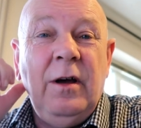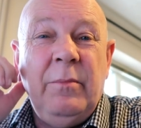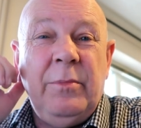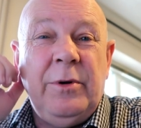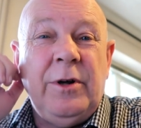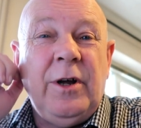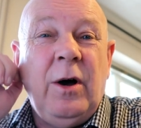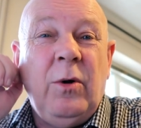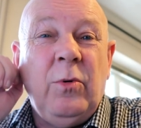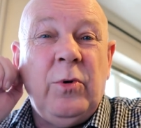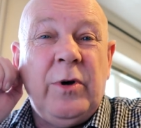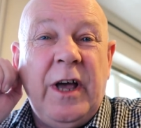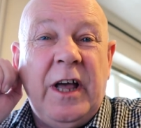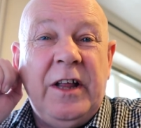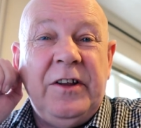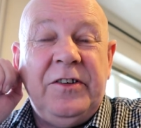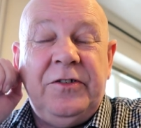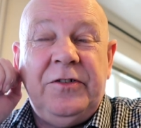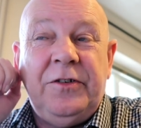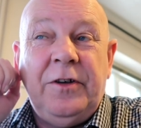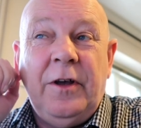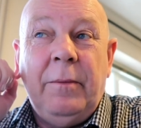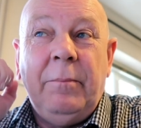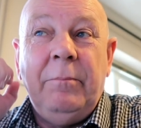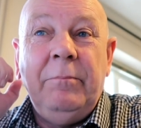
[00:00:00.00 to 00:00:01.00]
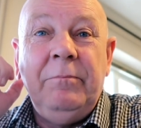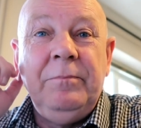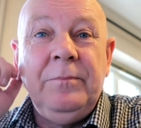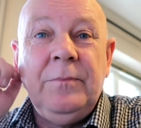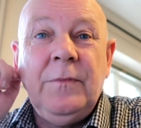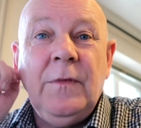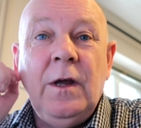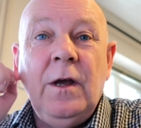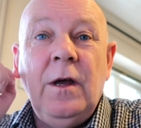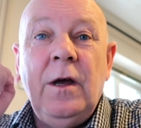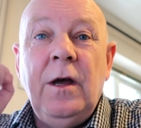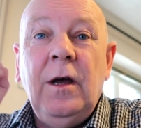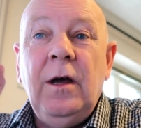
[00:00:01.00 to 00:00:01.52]
but I'll get some.
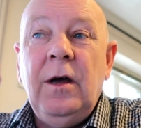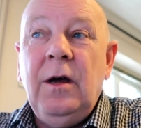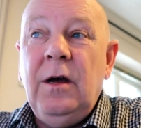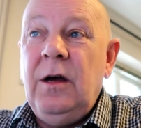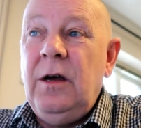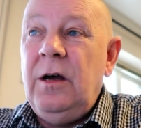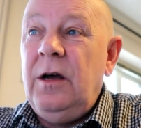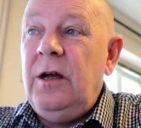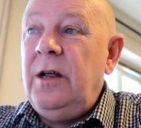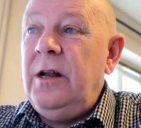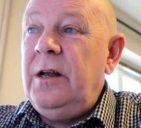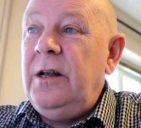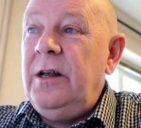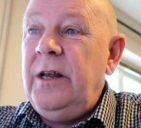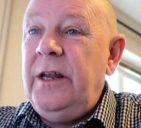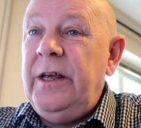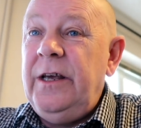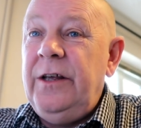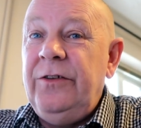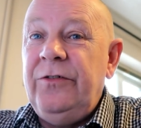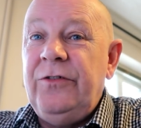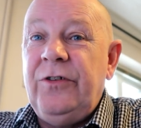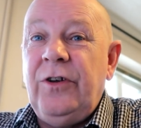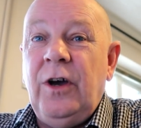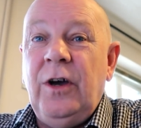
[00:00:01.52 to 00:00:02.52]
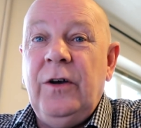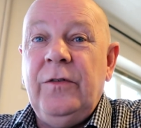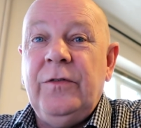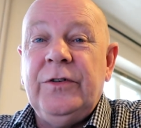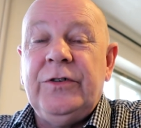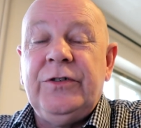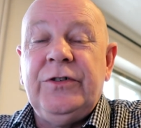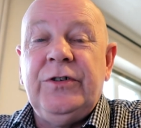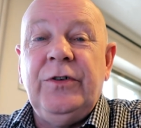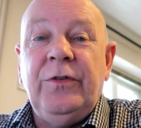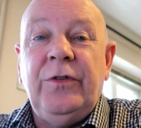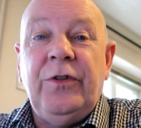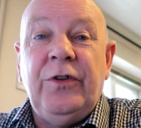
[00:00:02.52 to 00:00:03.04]
Leans over
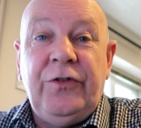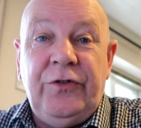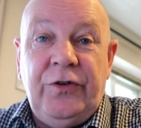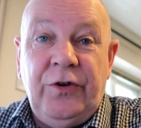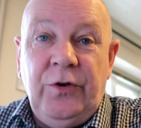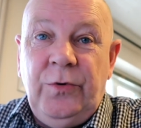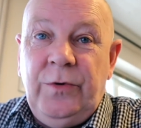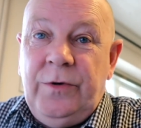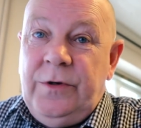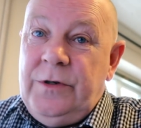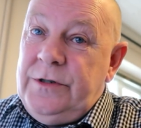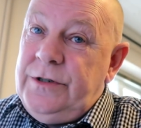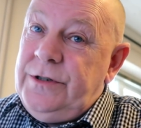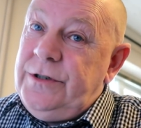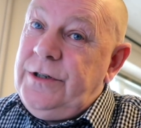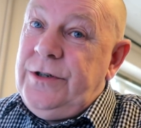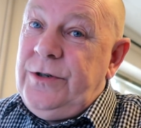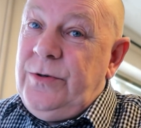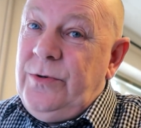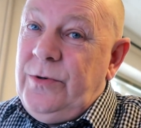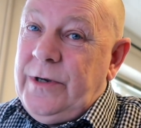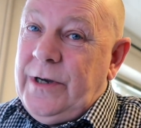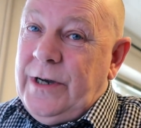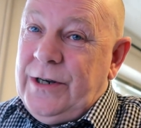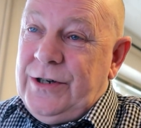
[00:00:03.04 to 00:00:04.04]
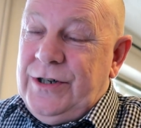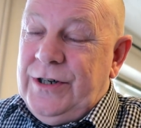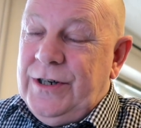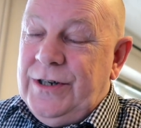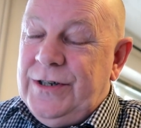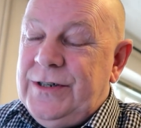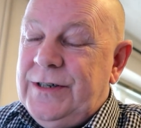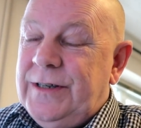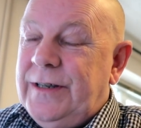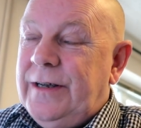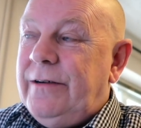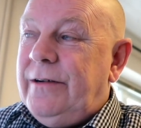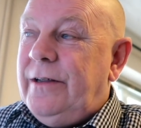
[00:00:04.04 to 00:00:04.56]
to the two, because the two
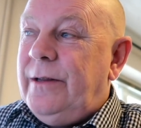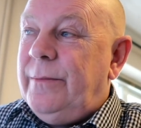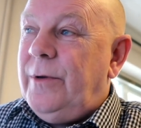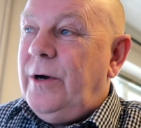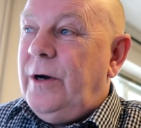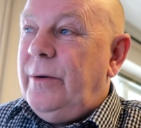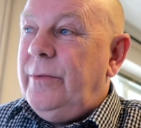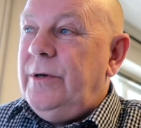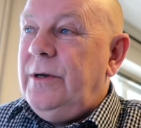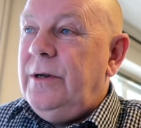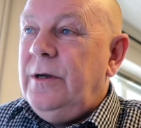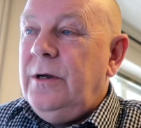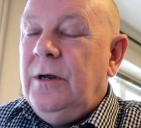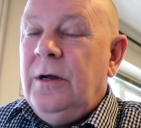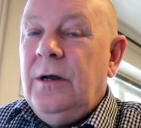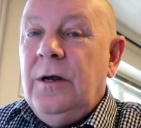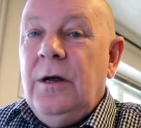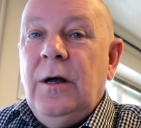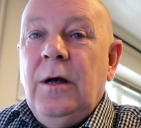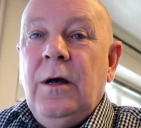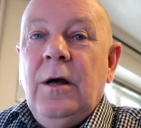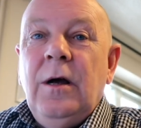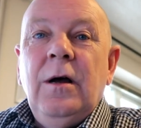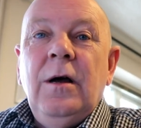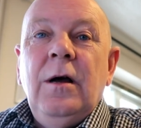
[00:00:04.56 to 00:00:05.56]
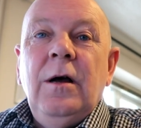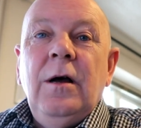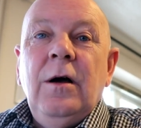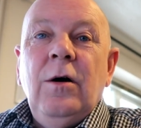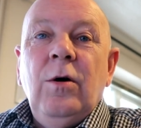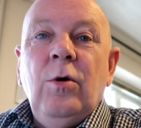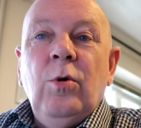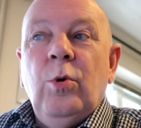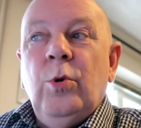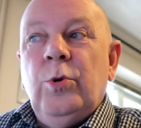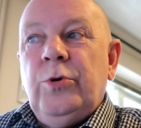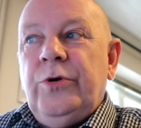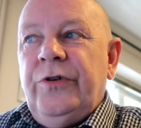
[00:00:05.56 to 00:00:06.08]
cashiers are there at the moment.
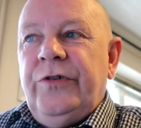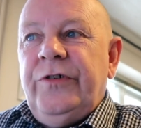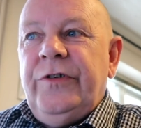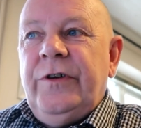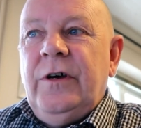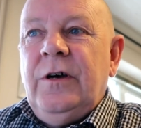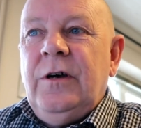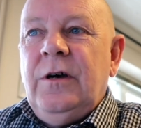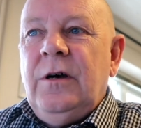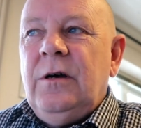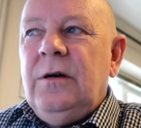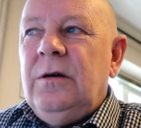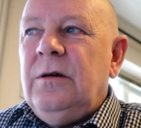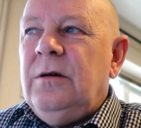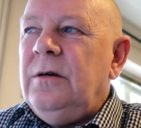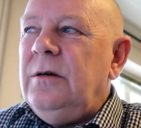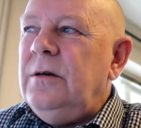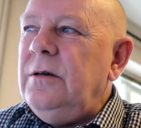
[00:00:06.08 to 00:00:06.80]
Orders a